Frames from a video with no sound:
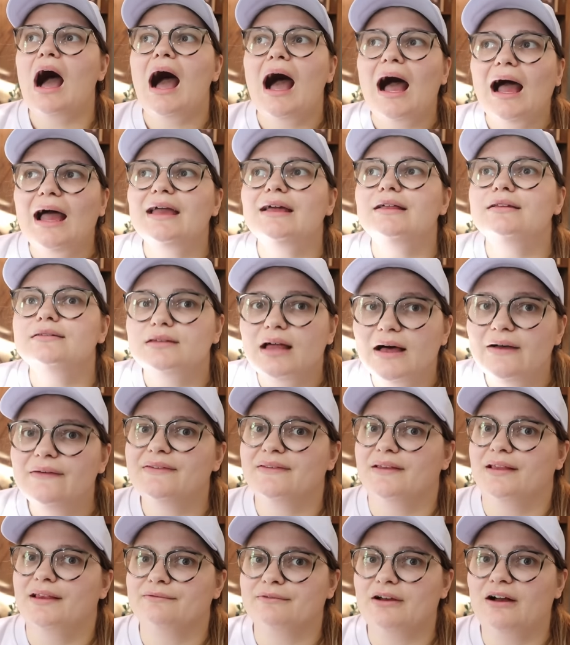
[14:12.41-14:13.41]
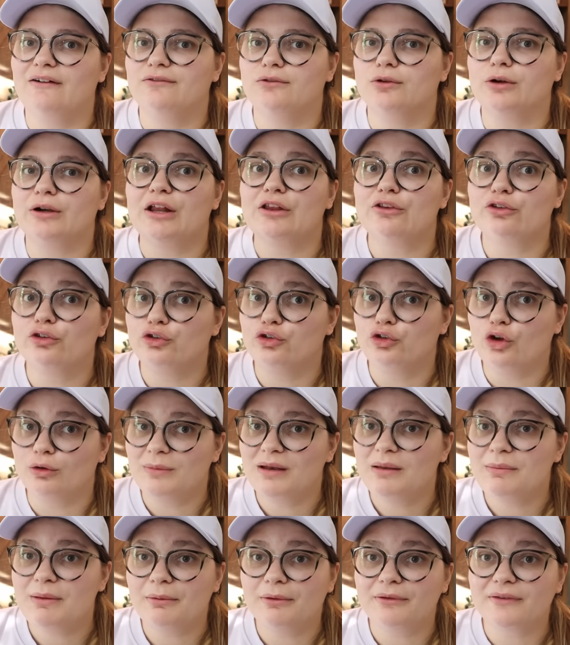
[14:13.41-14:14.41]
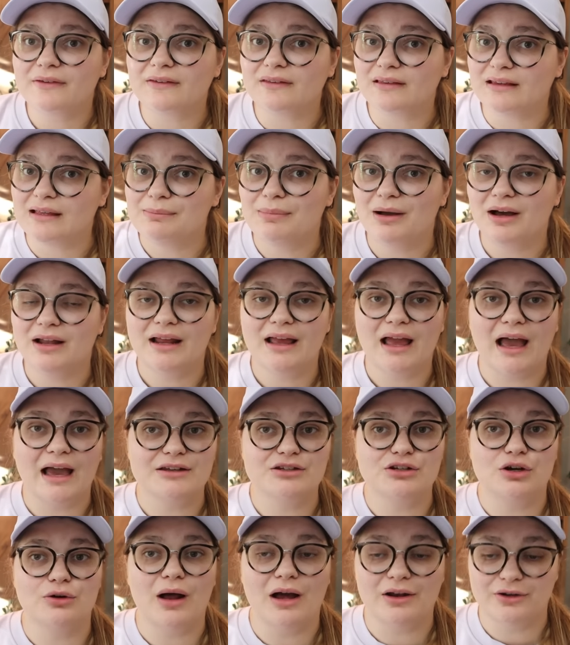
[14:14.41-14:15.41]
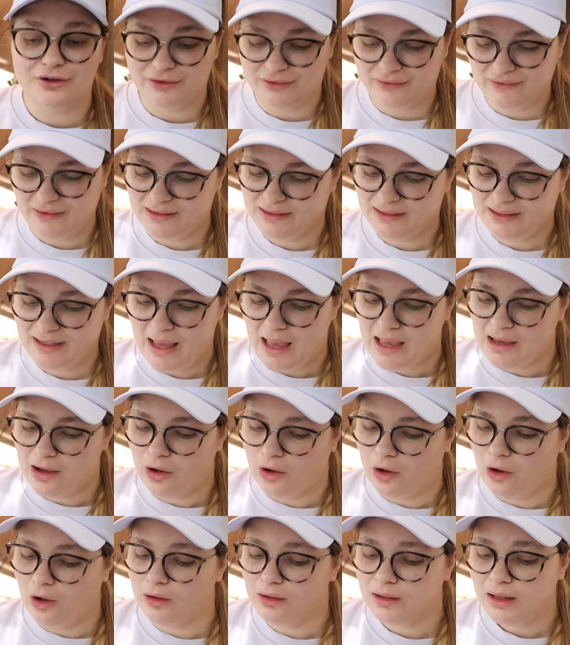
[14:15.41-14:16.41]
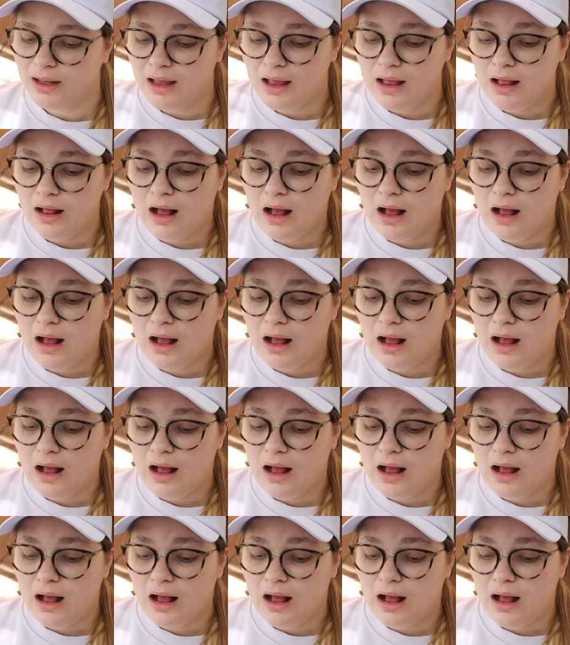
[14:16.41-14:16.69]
I love selling Ralph Lauren and so many people sleep on it. I don't understand it at all.